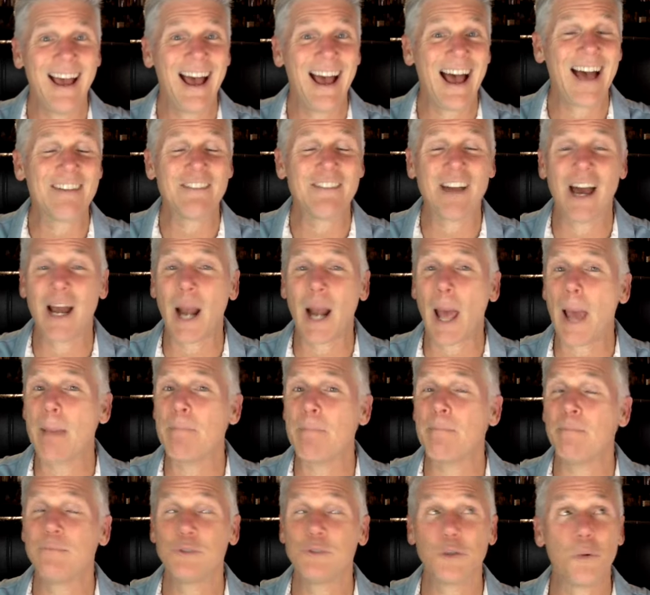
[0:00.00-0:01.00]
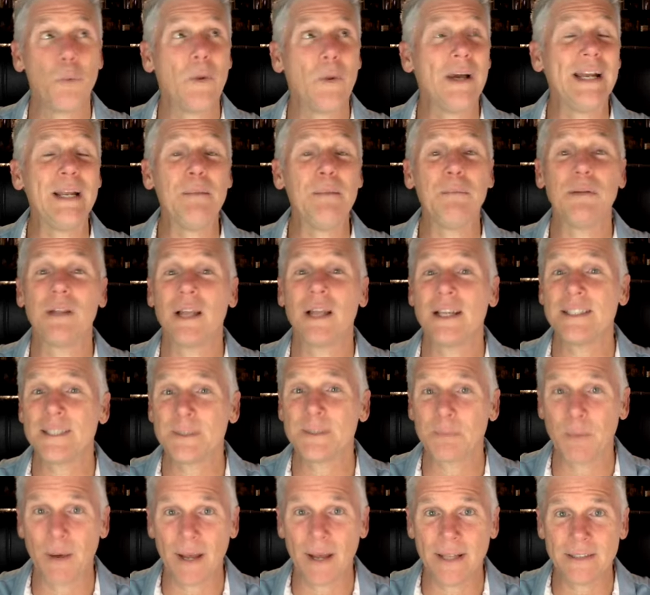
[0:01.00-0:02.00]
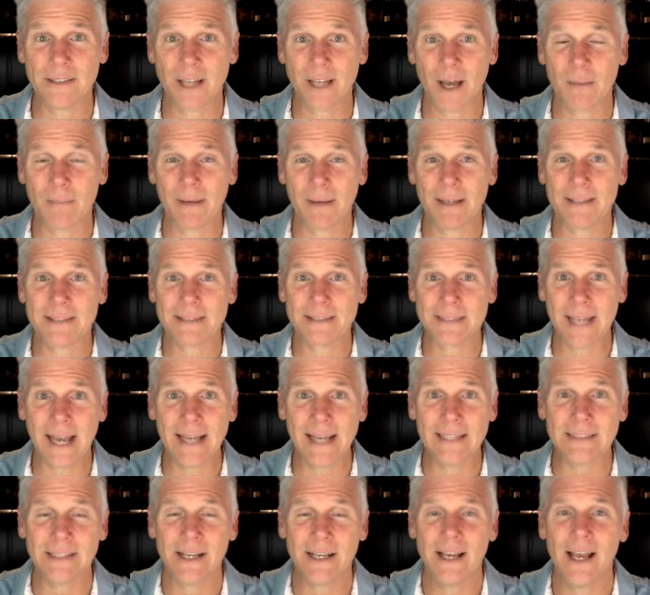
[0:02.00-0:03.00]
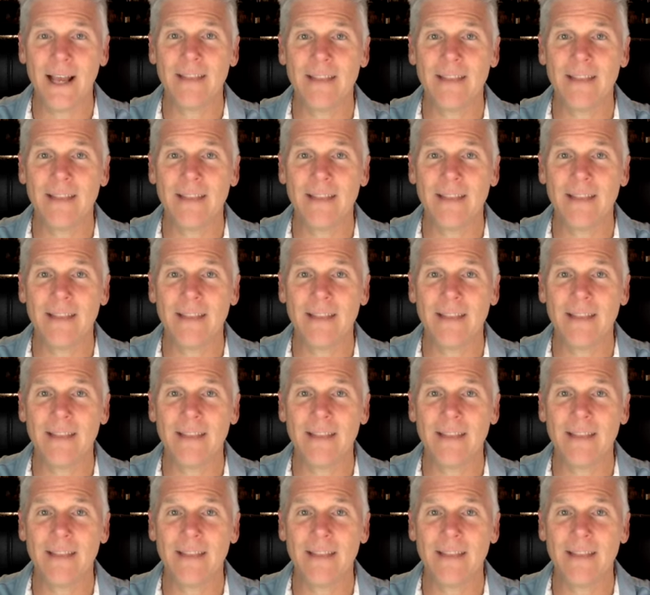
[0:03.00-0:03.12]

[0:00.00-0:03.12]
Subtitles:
I've got a 20 plus spreads on my site